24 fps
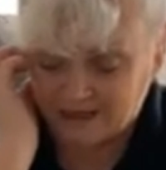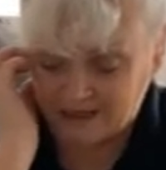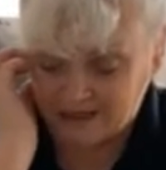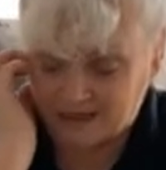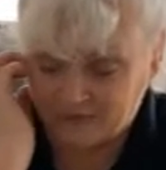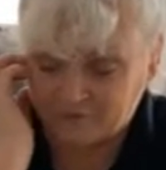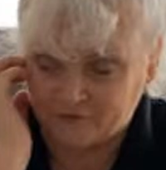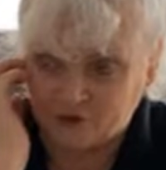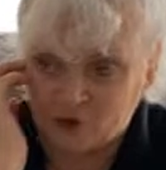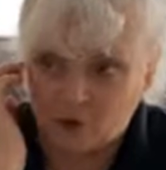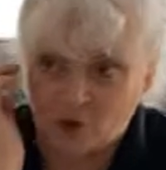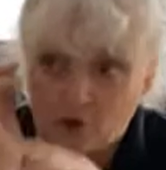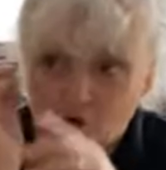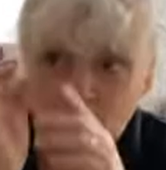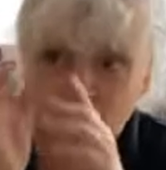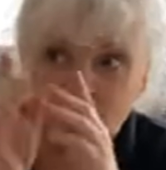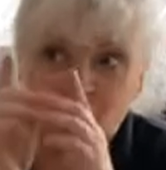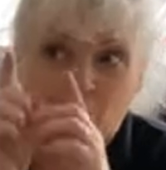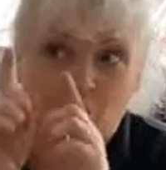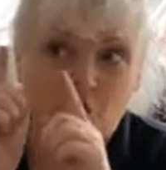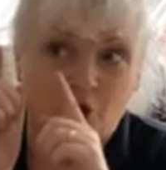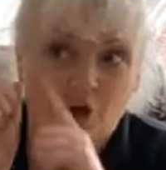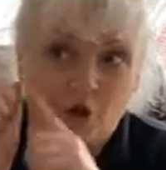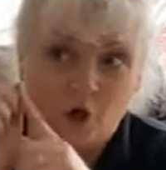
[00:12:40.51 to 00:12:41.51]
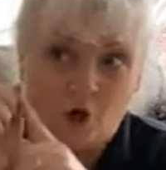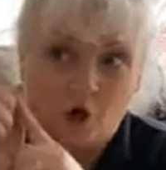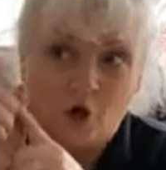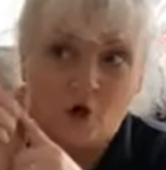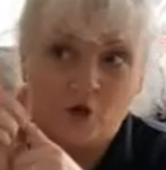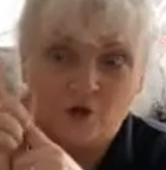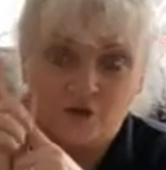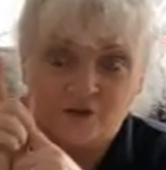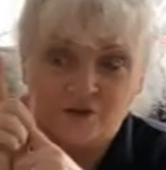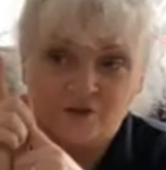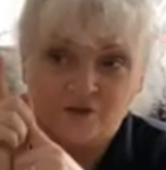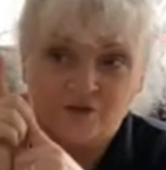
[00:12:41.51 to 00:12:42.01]
I've got a
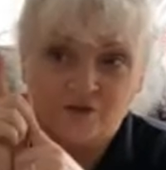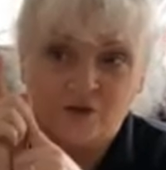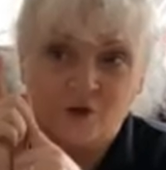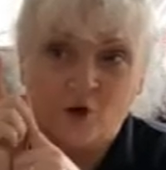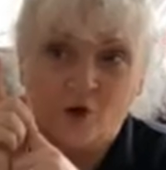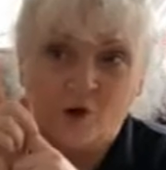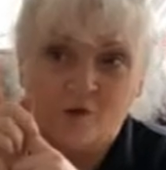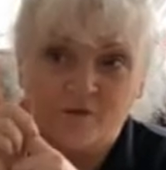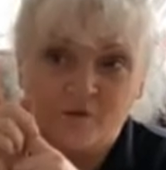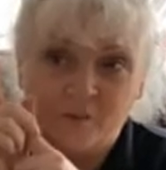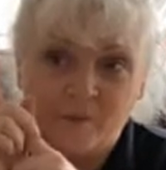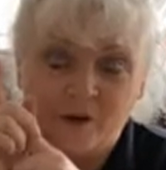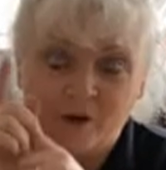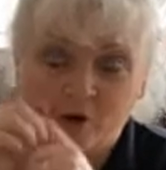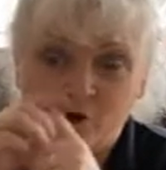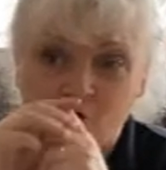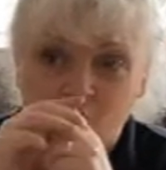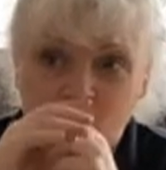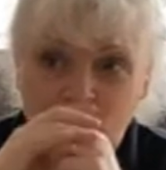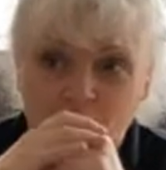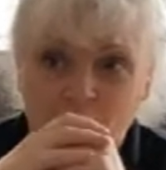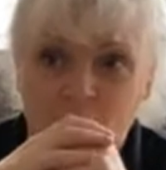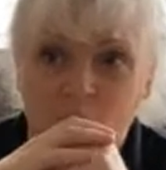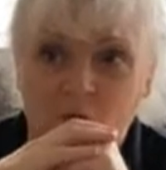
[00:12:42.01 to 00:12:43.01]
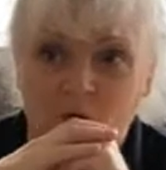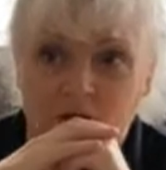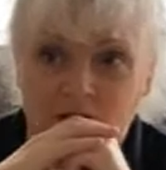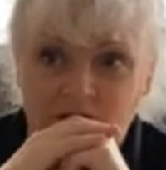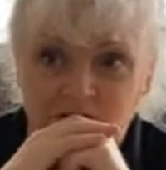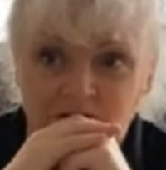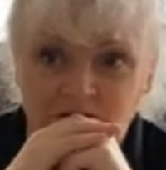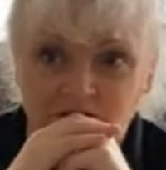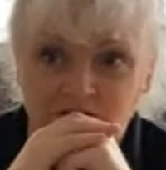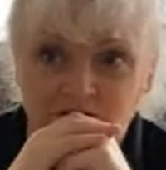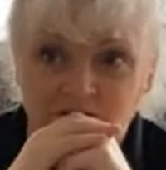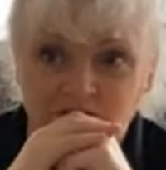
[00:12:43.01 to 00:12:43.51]
garland over my oak
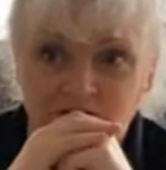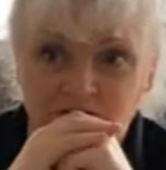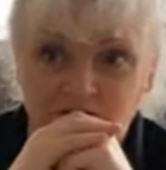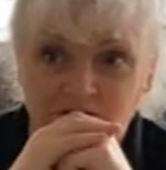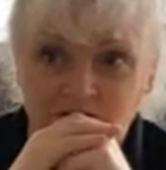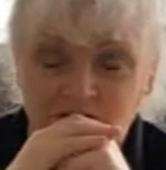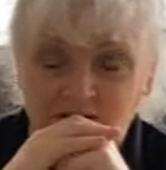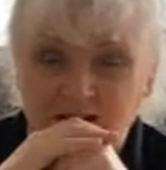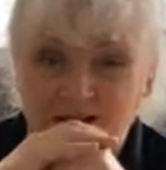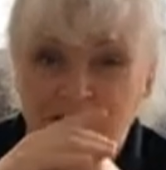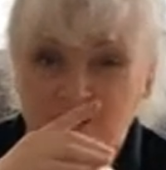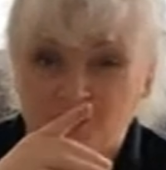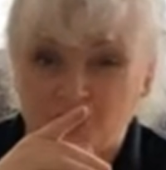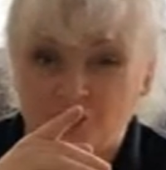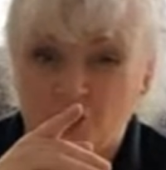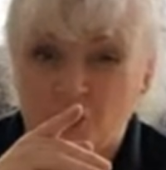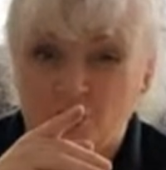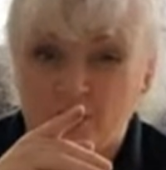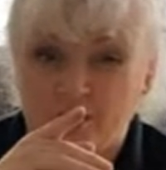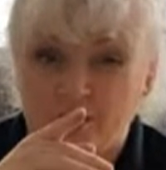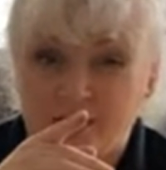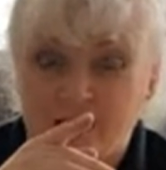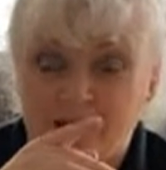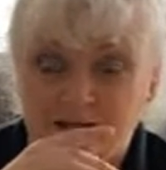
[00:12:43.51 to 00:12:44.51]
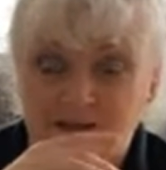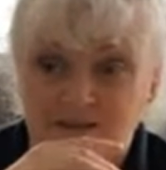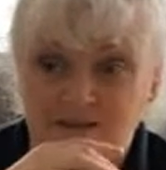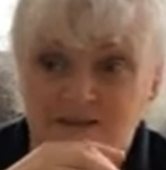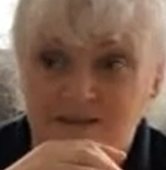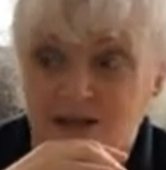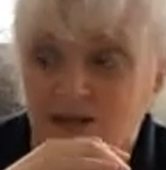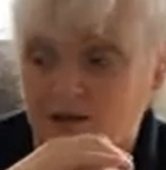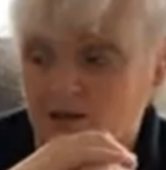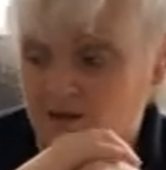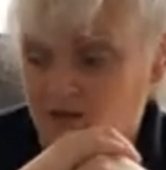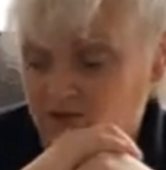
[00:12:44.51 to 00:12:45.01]
unit, and I'll show you that in a
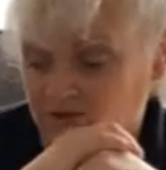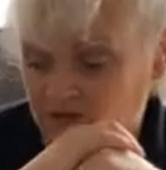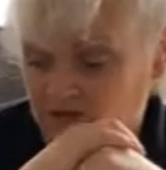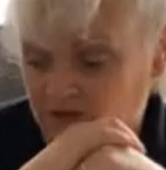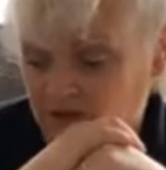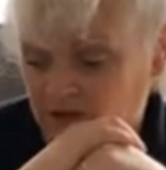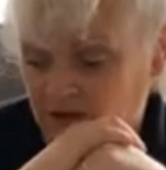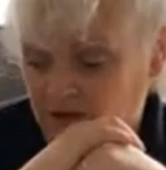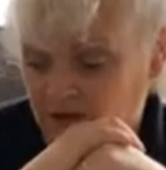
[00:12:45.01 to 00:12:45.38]
second.